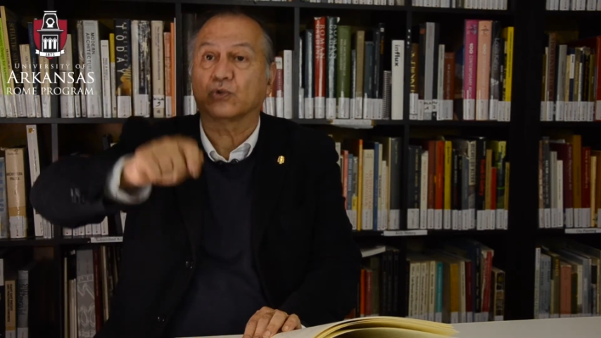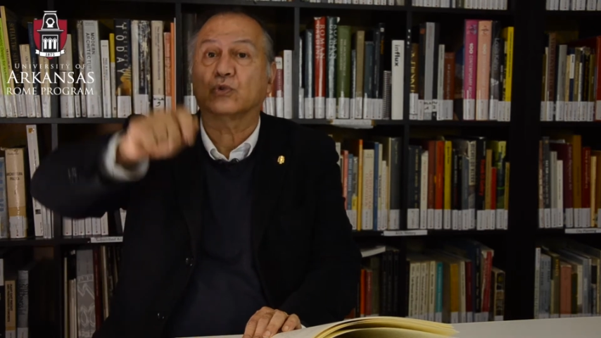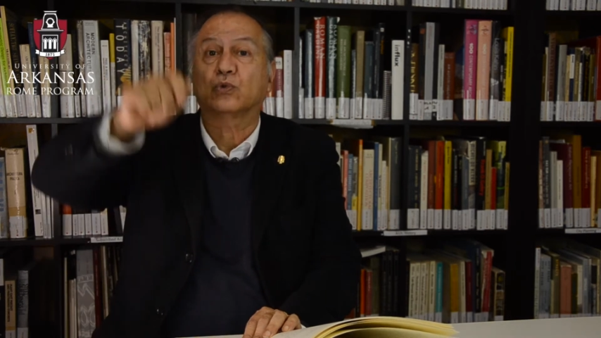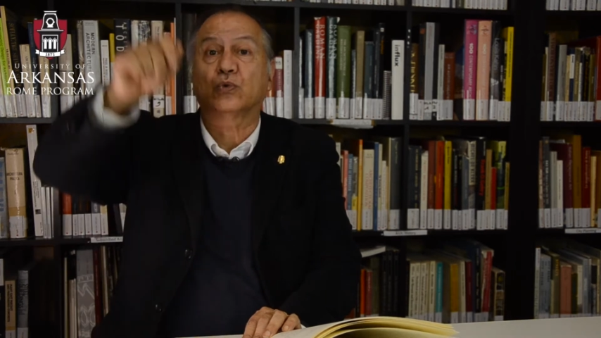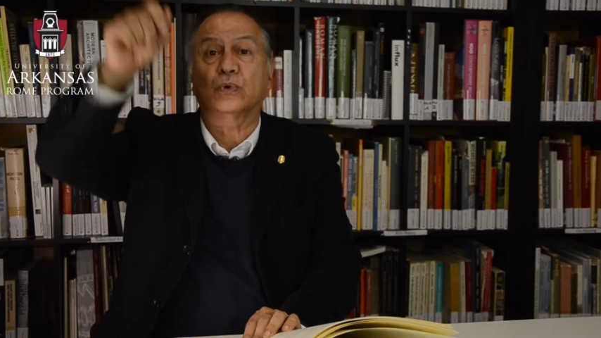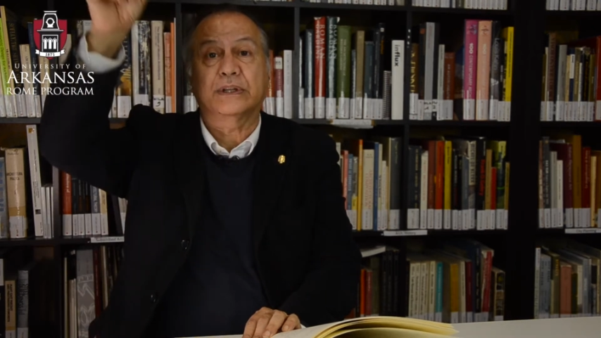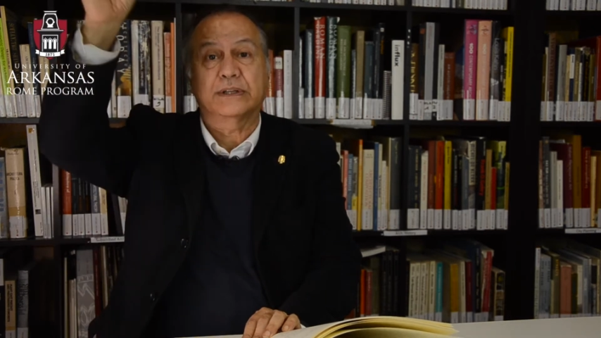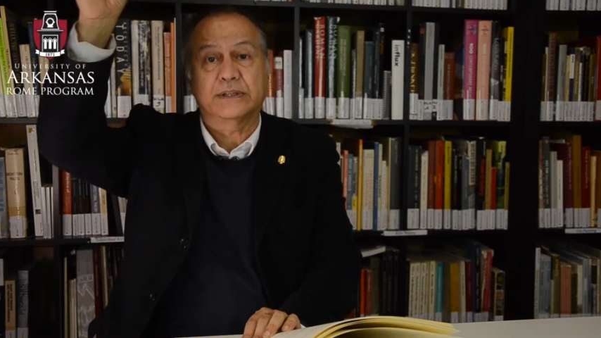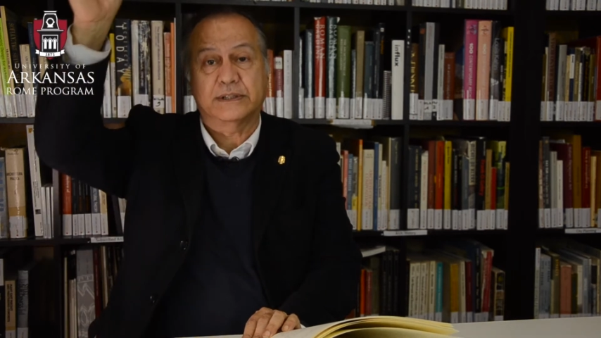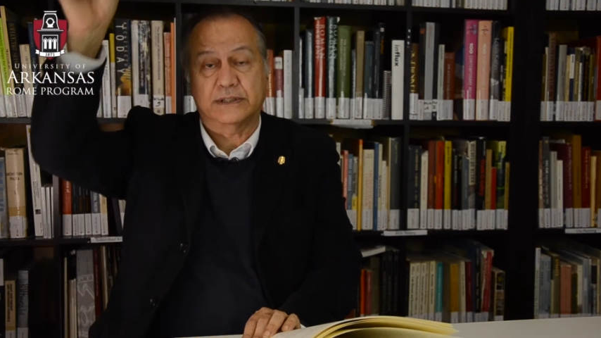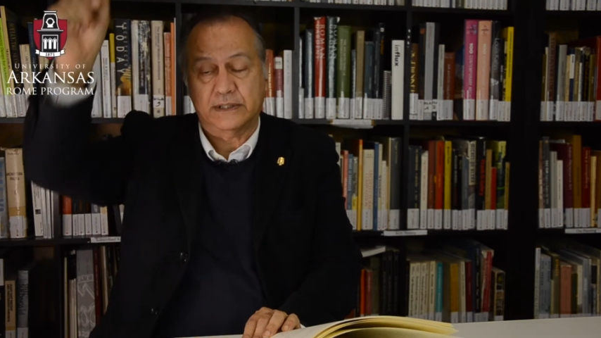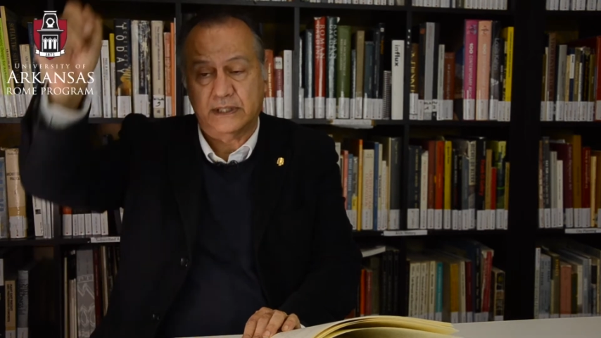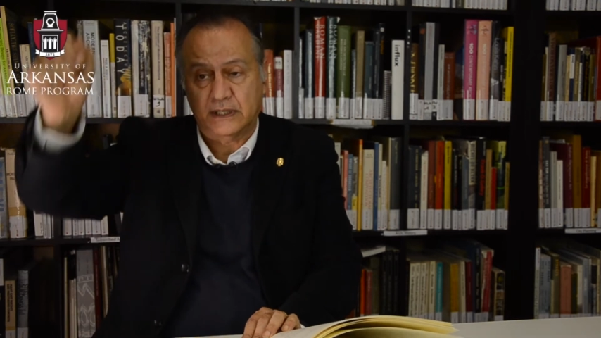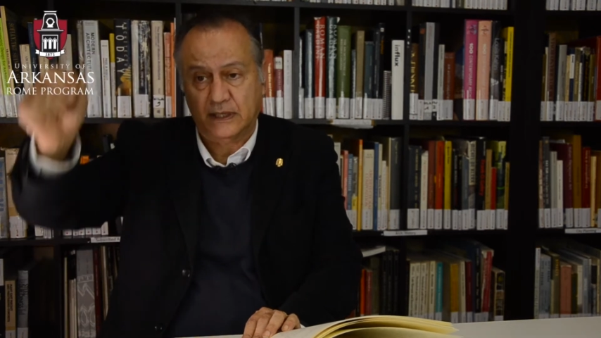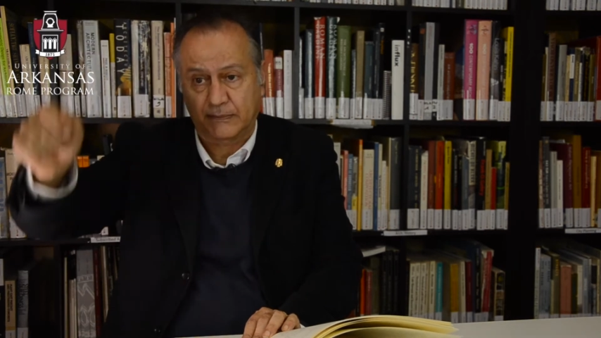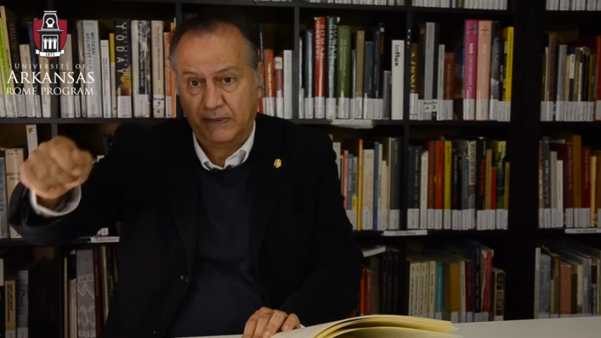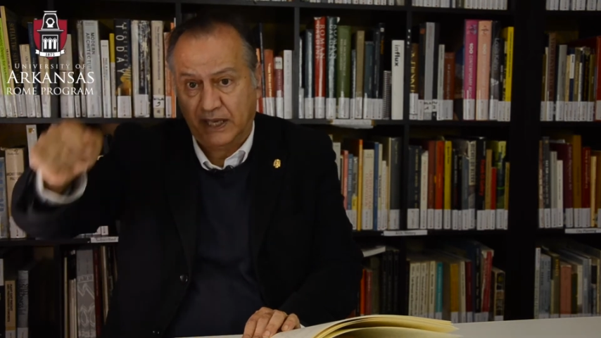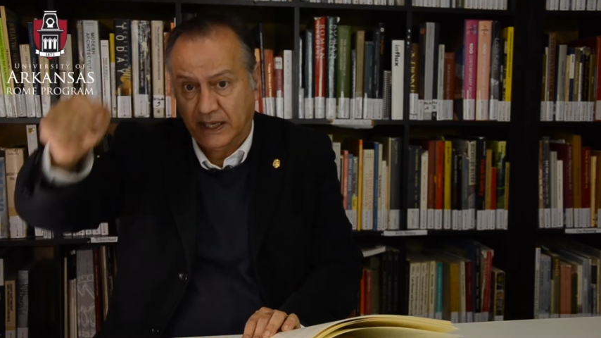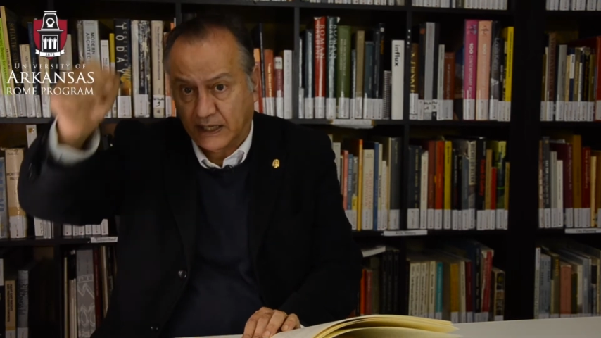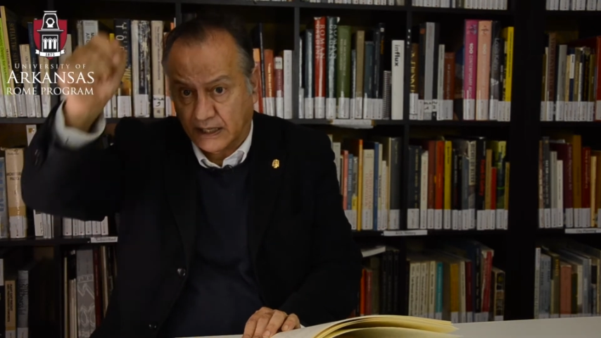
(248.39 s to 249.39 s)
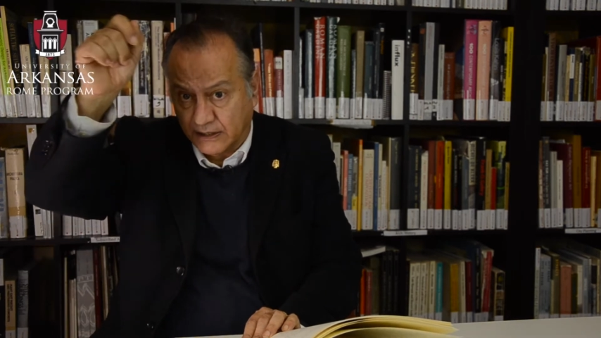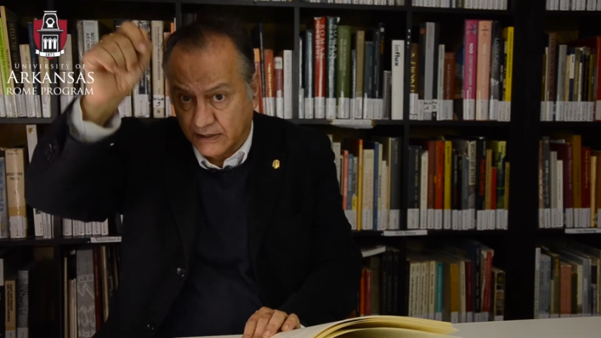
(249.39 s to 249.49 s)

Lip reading: to make